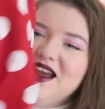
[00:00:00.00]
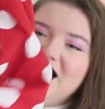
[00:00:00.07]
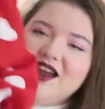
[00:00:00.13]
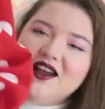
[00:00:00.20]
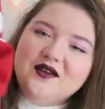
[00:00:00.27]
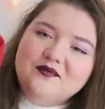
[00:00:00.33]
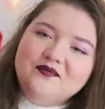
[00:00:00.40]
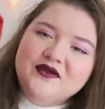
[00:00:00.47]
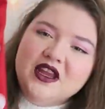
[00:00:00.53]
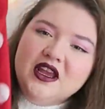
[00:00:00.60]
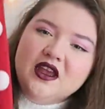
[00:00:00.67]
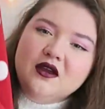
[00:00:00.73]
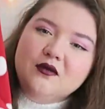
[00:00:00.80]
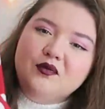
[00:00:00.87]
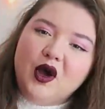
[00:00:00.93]
Um,
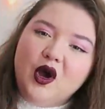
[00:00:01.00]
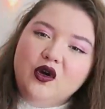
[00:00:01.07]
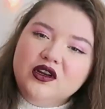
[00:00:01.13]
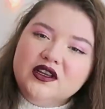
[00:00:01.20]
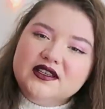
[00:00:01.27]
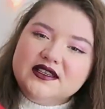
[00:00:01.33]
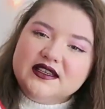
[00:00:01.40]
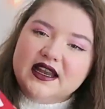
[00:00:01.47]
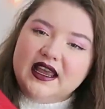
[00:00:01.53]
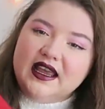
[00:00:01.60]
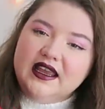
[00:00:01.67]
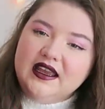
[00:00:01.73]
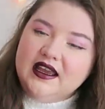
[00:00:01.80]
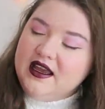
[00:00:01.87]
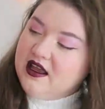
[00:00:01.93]
but
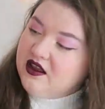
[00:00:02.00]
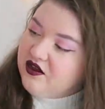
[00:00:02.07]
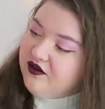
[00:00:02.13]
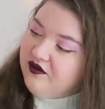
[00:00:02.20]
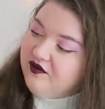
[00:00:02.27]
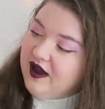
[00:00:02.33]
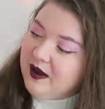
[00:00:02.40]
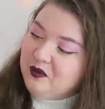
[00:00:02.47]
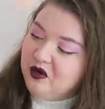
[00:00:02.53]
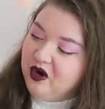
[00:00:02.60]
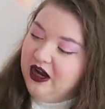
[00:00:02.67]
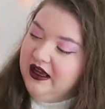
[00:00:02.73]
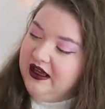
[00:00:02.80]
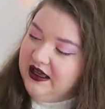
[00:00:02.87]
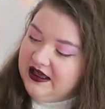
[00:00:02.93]
honestly, the
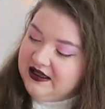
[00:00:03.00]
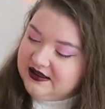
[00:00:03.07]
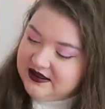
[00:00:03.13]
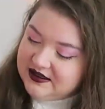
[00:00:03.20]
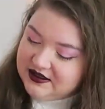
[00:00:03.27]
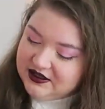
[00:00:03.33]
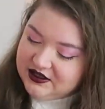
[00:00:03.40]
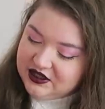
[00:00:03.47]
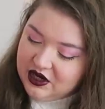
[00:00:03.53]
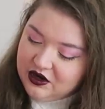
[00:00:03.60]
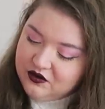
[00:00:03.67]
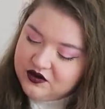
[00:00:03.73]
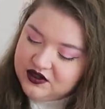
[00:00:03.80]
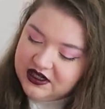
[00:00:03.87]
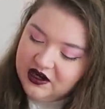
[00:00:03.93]
fabric is
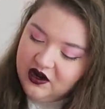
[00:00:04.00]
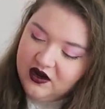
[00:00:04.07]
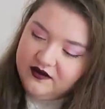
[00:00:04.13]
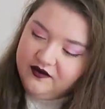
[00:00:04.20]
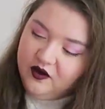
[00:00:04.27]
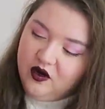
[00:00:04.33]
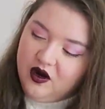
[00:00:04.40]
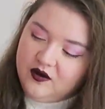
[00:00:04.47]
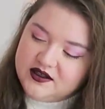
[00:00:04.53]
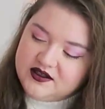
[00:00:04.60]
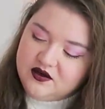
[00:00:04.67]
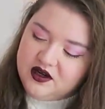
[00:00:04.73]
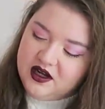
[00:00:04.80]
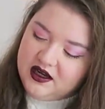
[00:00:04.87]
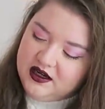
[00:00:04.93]
so delightful. Oh, it's
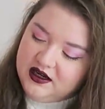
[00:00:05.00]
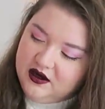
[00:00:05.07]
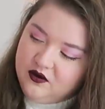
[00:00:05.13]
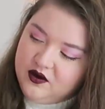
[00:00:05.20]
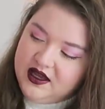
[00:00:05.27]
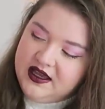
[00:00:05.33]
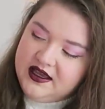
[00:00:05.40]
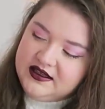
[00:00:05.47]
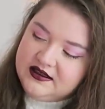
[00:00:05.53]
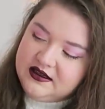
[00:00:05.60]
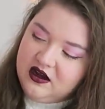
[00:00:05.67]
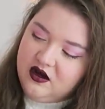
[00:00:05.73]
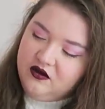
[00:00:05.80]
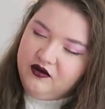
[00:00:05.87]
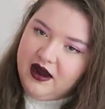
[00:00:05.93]
got like a little, it is
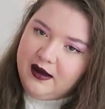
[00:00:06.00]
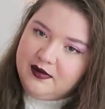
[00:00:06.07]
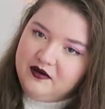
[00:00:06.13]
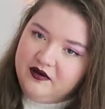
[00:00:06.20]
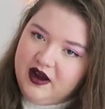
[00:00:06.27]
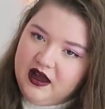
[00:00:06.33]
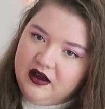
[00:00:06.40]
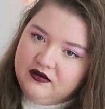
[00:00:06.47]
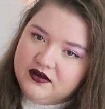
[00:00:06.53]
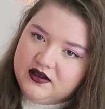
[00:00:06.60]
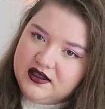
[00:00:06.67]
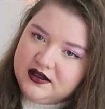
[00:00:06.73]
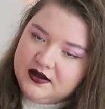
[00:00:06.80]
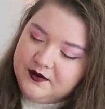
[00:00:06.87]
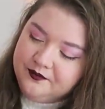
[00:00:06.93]
like a
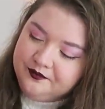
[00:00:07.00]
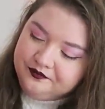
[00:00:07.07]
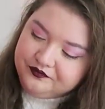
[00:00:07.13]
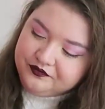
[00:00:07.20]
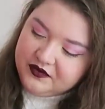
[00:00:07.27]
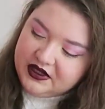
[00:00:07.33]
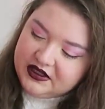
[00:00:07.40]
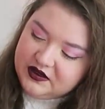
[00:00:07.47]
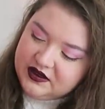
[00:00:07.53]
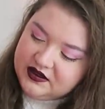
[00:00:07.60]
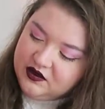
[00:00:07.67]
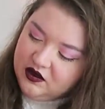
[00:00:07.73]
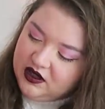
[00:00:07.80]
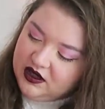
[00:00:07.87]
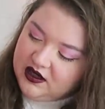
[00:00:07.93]
wraparound. So it's
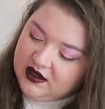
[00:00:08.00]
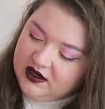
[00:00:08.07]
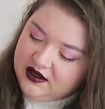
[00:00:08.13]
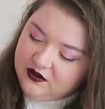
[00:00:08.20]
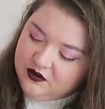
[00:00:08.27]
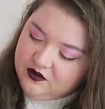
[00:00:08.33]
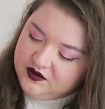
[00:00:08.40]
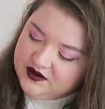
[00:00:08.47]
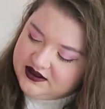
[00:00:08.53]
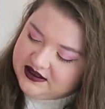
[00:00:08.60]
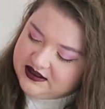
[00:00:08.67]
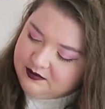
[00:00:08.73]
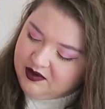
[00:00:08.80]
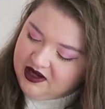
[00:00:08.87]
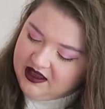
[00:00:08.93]
got like a little
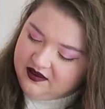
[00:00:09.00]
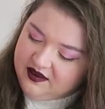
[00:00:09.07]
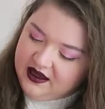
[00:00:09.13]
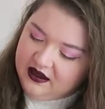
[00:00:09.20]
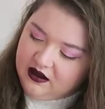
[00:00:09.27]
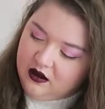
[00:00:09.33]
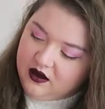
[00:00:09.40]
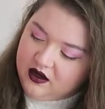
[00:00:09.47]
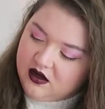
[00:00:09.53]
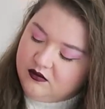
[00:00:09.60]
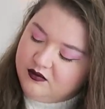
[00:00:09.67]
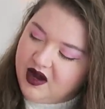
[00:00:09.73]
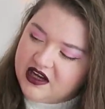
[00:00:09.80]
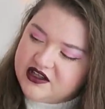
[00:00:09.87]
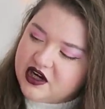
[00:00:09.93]
split thing going
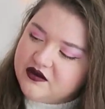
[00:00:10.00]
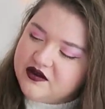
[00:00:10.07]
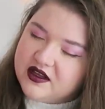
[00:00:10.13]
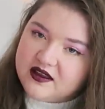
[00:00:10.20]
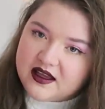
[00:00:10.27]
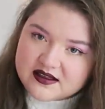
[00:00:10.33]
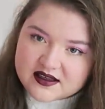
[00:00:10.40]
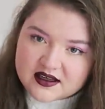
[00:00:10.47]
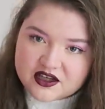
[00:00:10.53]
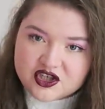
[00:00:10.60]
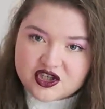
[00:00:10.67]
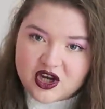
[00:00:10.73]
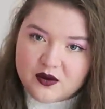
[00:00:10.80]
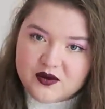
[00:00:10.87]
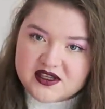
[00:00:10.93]
on. But I don't think that's going to
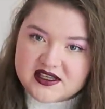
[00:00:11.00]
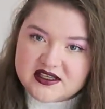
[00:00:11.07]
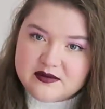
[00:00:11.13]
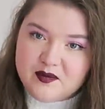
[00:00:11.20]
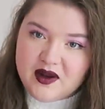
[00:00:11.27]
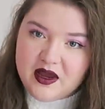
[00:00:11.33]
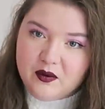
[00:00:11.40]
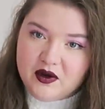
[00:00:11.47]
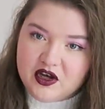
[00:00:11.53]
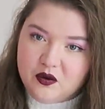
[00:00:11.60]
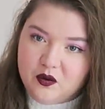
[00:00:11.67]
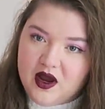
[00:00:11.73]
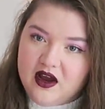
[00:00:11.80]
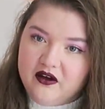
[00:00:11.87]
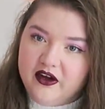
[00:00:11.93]
show as a split when you're
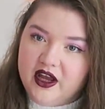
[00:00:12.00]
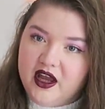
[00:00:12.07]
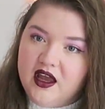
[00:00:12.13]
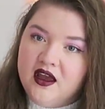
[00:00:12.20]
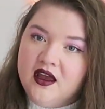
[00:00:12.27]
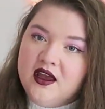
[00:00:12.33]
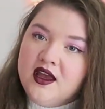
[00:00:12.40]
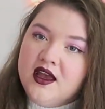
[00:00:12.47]
wearing it.